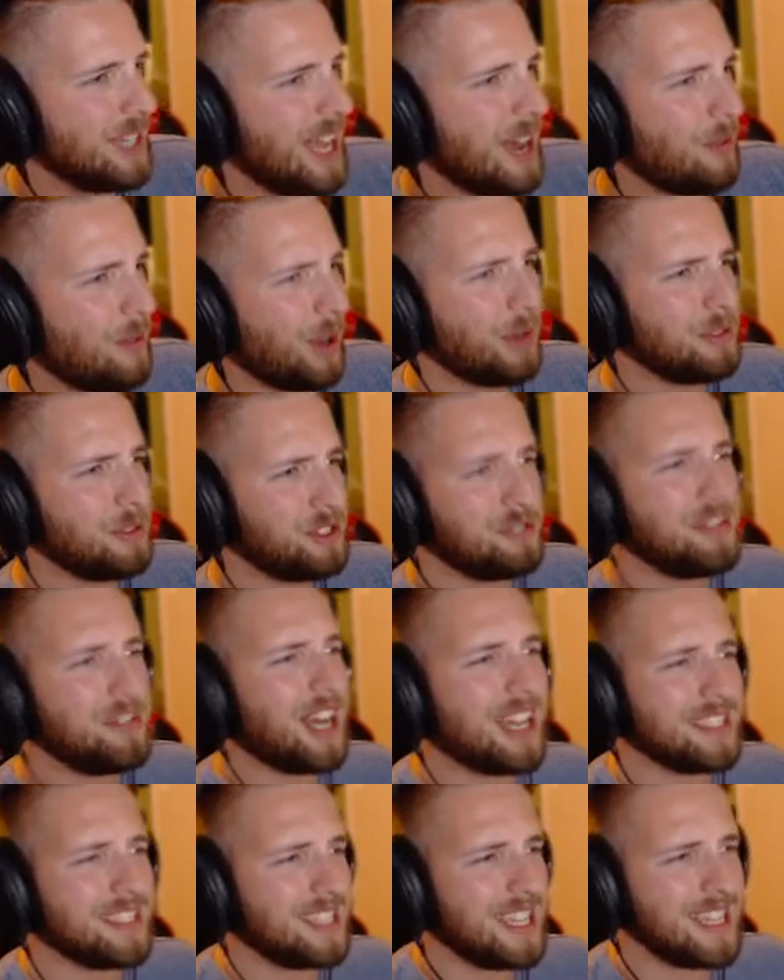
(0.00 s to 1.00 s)
why would you
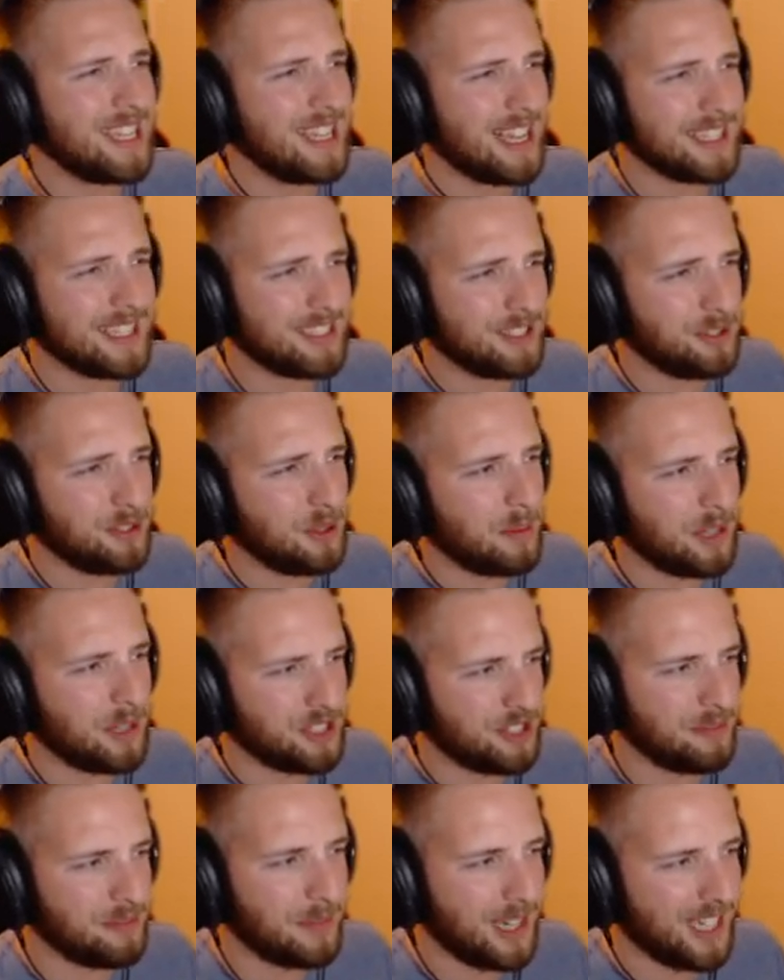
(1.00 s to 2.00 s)
not say yes to a bunch
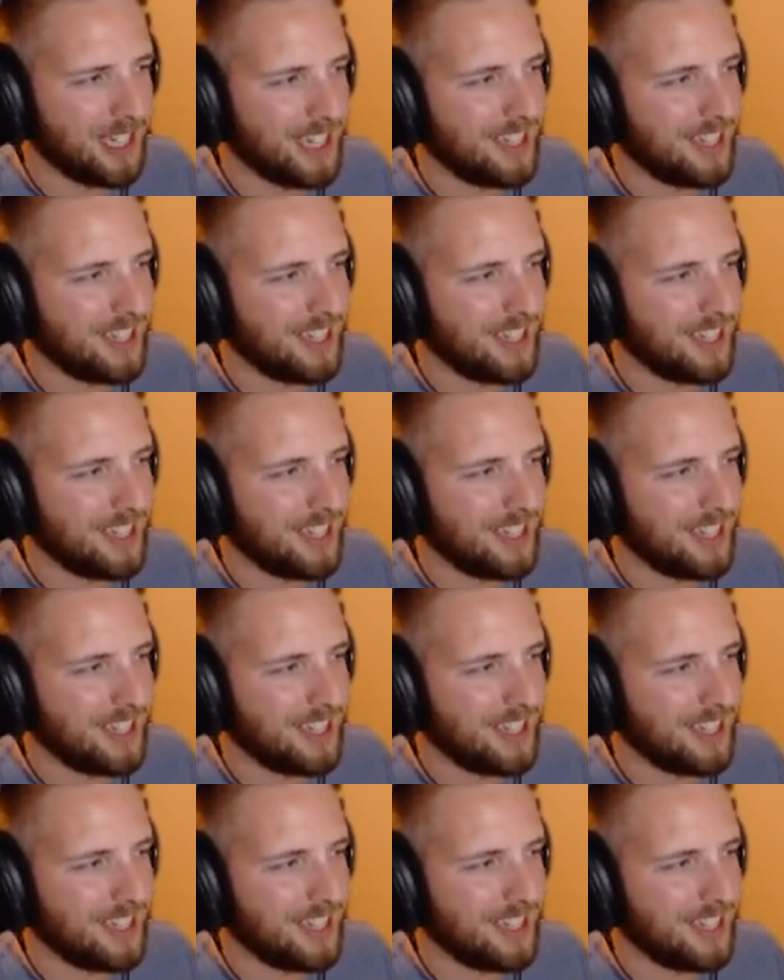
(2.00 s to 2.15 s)
of money?